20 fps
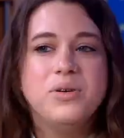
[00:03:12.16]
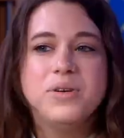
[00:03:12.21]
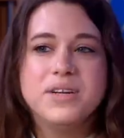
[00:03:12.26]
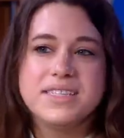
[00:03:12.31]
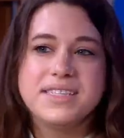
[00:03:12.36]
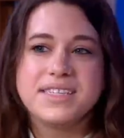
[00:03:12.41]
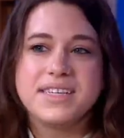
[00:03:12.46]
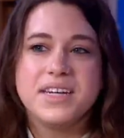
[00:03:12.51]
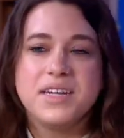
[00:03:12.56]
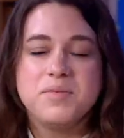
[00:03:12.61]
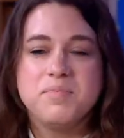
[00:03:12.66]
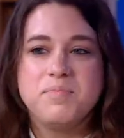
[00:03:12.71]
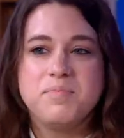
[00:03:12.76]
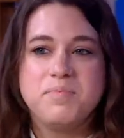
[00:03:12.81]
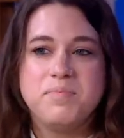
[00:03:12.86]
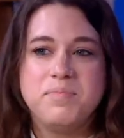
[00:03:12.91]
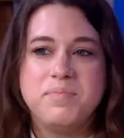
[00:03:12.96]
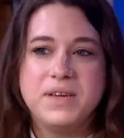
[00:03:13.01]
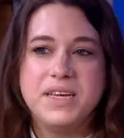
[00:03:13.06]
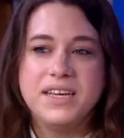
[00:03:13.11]
what it's going to
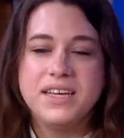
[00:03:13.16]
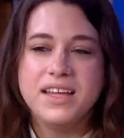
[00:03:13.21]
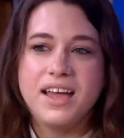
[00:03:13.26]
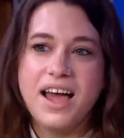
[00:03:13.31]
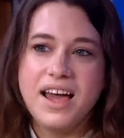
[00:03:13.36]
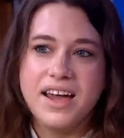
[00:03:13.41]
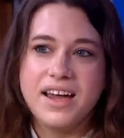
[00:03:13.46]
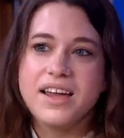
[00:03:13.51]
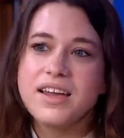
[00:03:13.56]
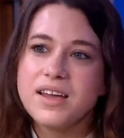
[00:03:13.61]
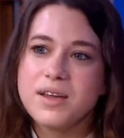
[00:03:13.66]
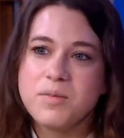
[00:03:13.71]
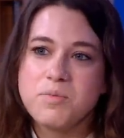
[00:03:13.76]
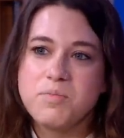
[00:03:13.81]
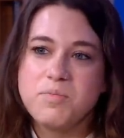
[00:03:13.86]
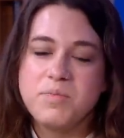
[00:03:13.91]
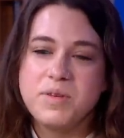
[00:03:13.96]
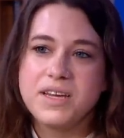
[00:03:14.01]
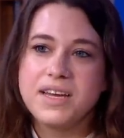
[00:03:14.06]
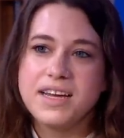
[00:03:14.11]
be like
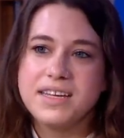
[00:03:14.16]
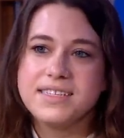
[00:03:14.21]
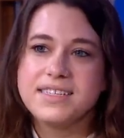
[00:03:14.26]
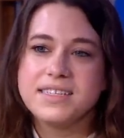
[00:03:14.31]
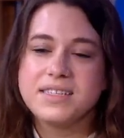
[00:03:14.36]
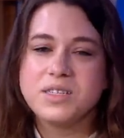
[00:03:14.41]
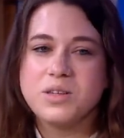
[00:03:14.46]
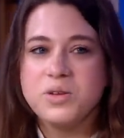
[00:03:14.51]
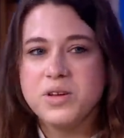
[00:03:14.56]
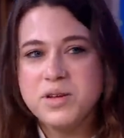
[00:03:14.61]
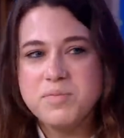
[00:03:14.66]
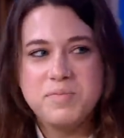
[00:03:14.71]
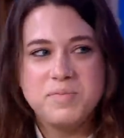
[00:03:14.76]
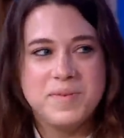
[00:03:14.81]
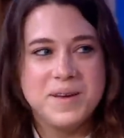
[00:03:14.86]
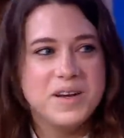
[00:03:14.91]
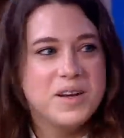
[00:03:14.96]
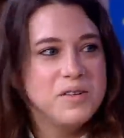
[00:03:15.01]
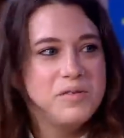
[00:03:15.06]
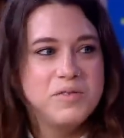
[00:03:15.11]
because it's only
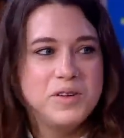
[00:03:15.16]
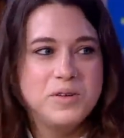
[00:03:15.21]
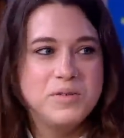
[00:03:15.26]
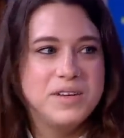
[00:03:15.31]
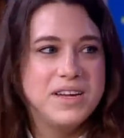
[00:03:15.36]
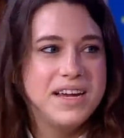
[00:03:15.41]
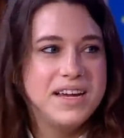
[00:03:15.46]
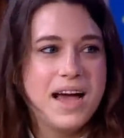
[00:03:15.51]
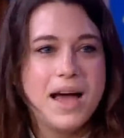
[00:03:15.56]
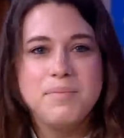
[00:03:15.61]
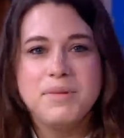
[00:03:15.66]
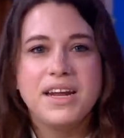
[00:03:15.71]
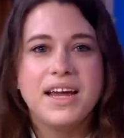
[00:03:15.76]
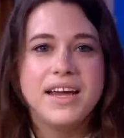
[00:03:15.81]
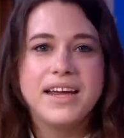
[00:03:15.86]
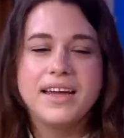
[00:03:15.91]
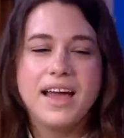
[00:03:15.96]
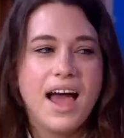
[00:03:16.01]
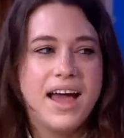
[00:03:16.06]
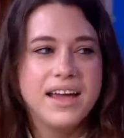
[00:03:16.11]
been a few days. I mean,
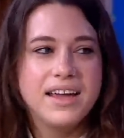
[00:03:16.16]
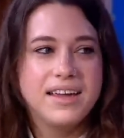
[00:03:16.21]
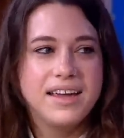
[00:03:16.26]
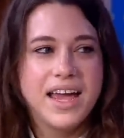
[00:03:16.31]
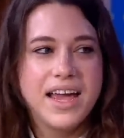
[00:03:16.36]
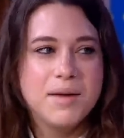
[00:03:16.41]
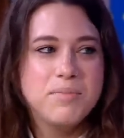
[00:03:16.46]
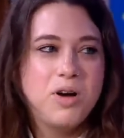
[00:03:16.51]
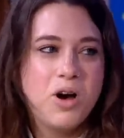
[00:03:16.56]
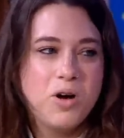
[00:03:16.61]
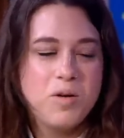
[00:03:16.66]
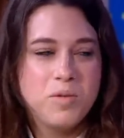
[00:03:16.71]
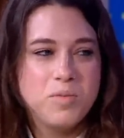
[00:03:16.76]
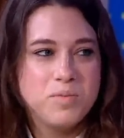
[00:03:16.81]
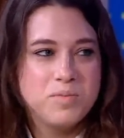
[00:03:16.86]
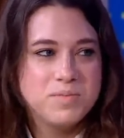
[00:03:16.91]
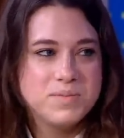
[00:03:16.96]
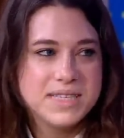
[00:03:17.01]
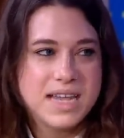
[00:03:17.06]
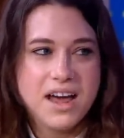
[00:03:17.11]
I, I came
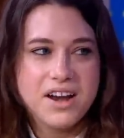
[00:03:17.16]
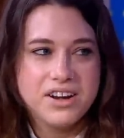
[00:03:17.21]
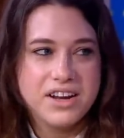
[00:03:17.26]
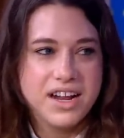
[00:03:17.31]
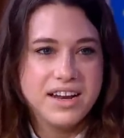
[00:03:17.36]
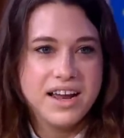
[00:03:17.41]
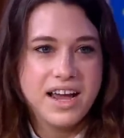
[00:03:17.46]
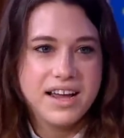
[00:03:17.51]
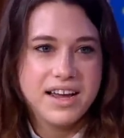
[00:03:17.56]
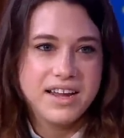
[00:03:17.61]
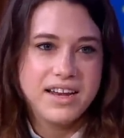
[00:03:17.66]
home Saturday night